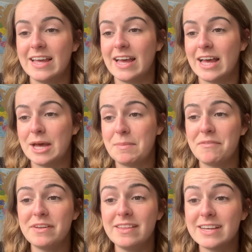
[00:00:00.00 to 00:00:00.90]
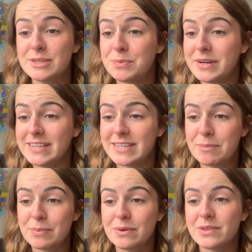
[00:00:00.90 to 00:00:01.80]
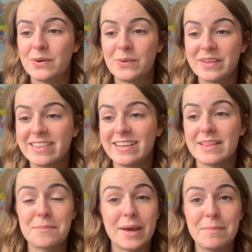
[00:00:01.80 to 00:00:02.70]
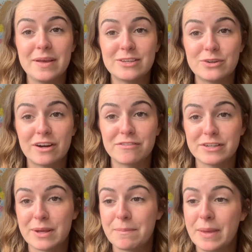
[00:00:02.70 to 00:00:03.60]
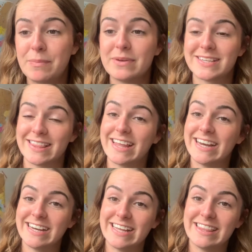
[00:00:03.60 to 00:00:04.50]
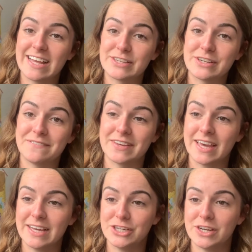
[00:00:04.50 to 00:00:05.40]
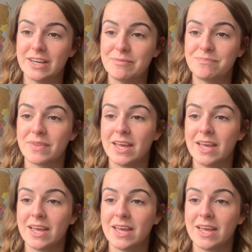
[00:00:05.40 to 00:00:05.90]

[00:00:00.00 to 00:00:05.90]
Everything is pretty simple. The only thing that might be a struggle for some people is that they need that certification.